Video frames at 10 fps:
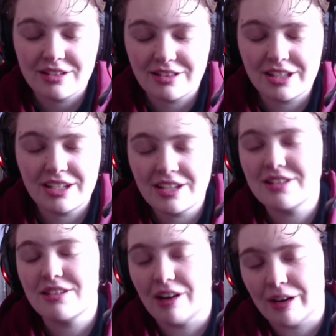They
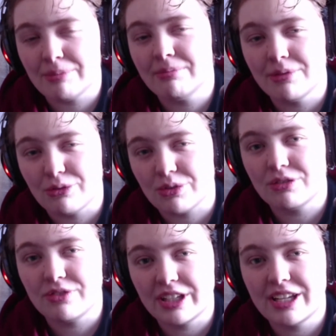didn't tarp the
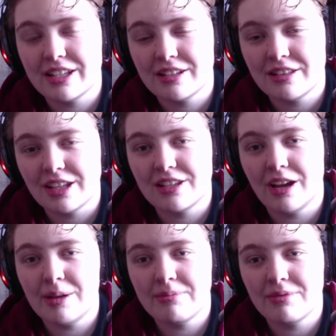roof again. They
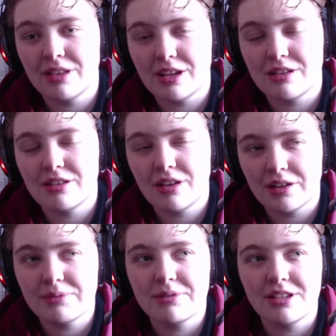
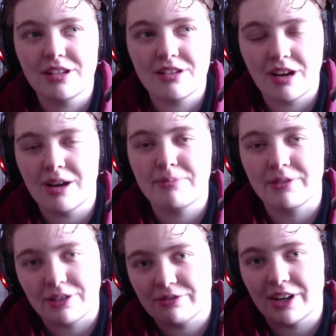tarped the top
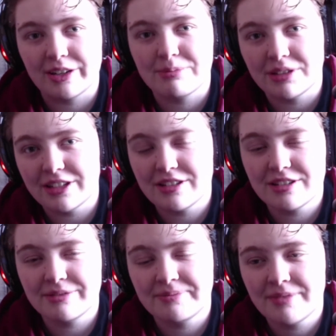of our
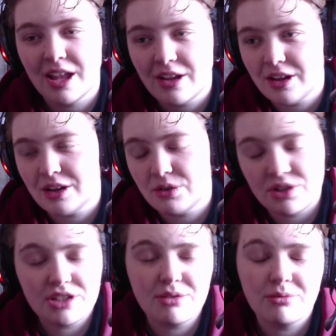fireplace, which
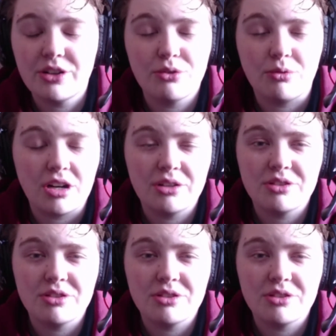isn't where the water is